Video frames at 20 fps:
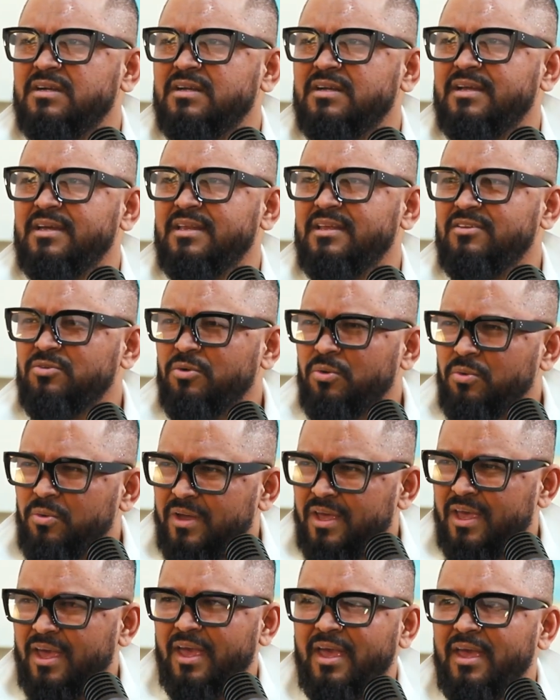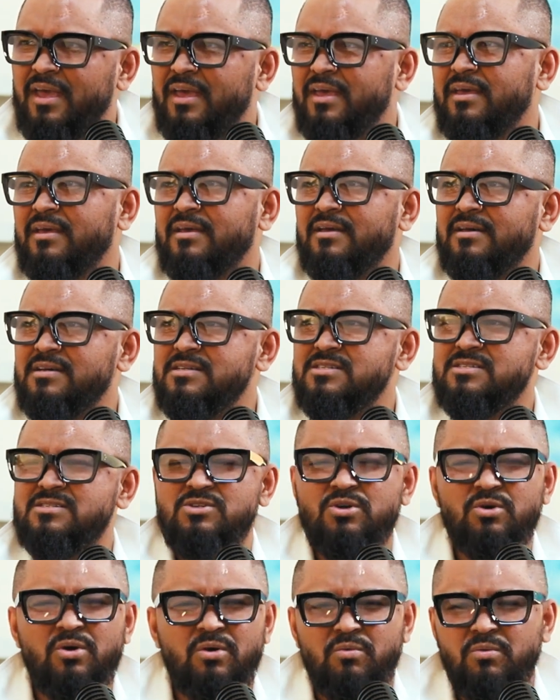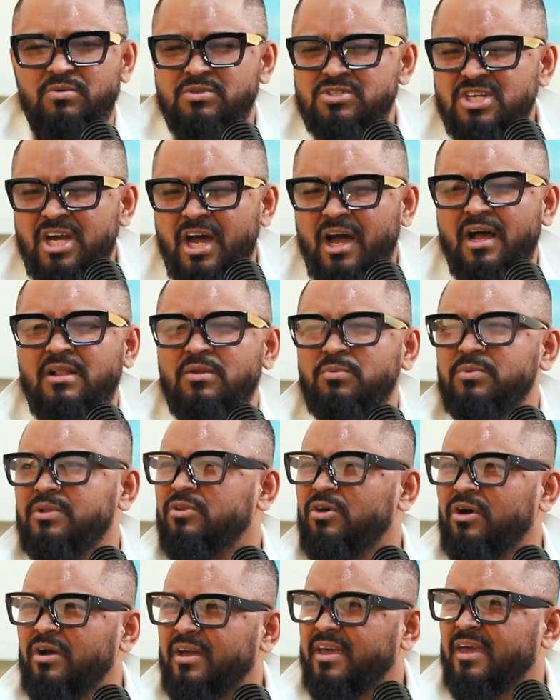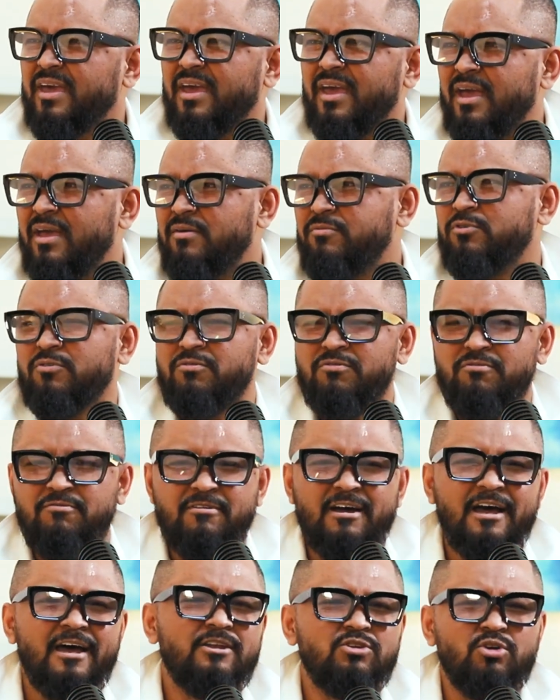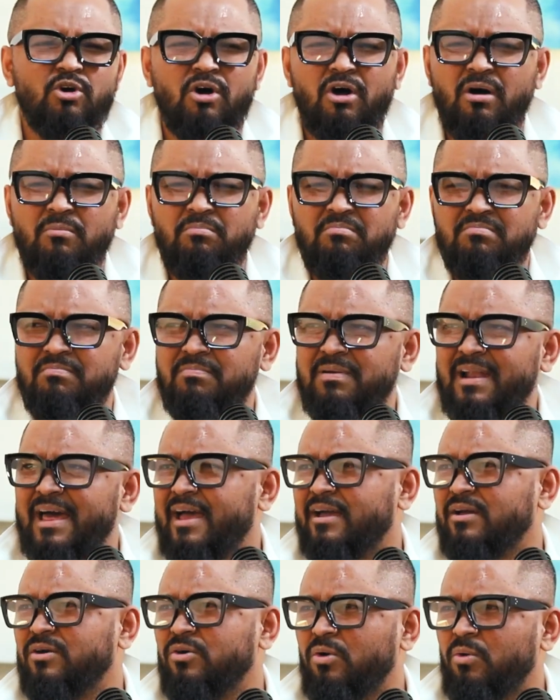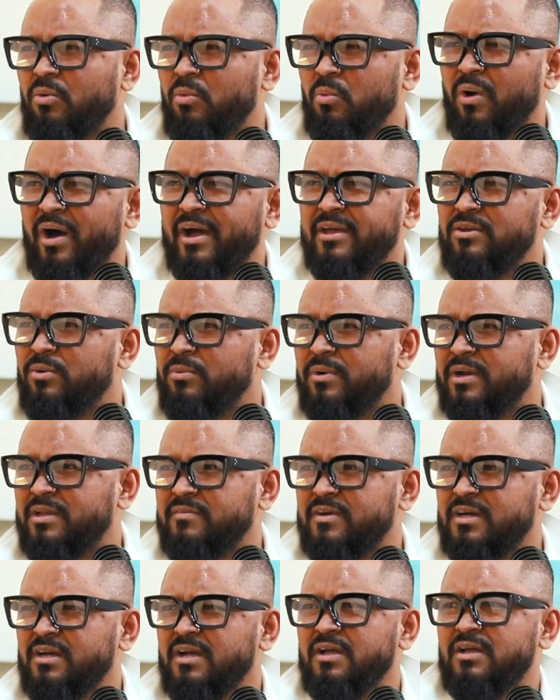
It is okay, because your child will not care if you're fat or black or white or whatever.